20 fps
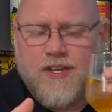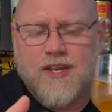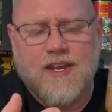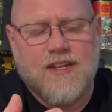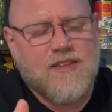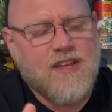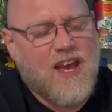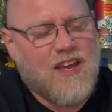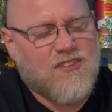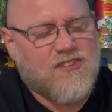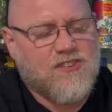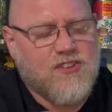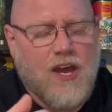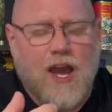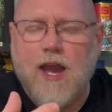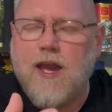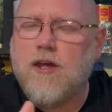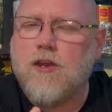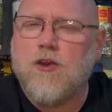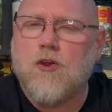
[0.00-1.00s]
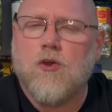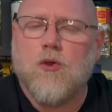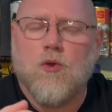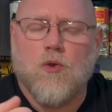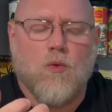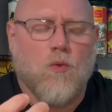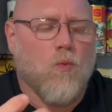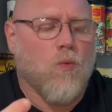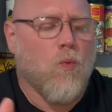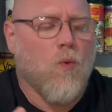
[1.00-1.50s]
you get that cider
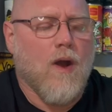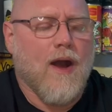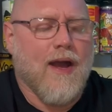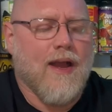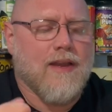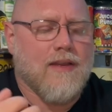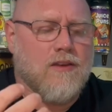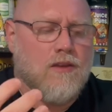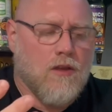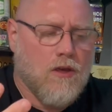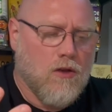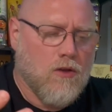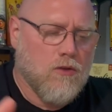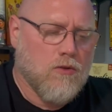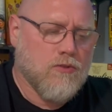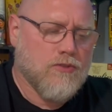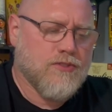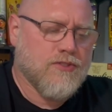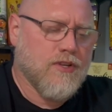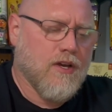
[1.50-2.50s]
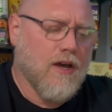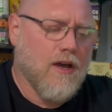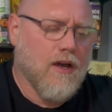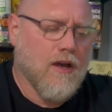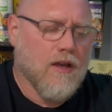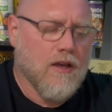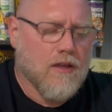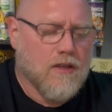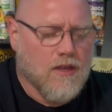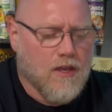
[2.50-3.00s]
or wine nose uh,
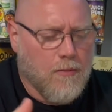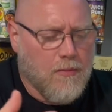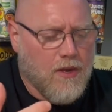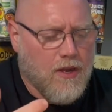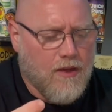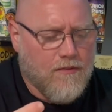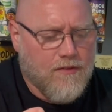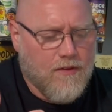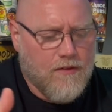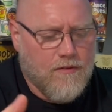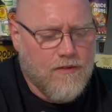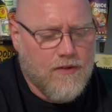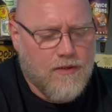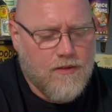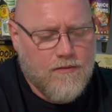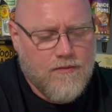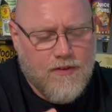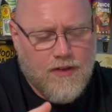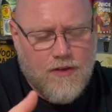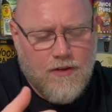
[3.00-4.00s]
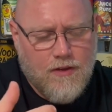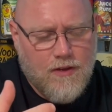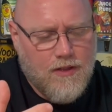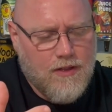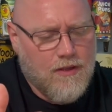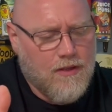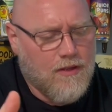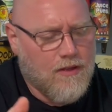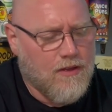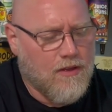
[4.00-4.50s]
coming off of it,
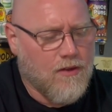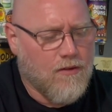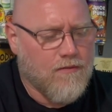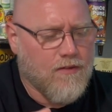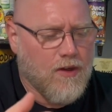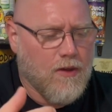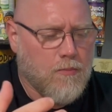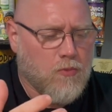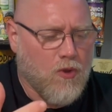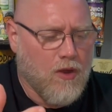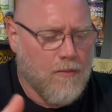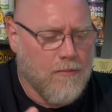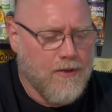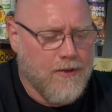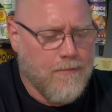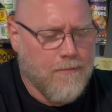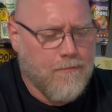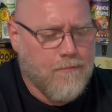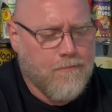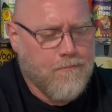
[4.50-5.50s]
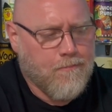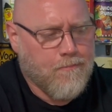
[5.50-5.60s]
very, you know, very prominent.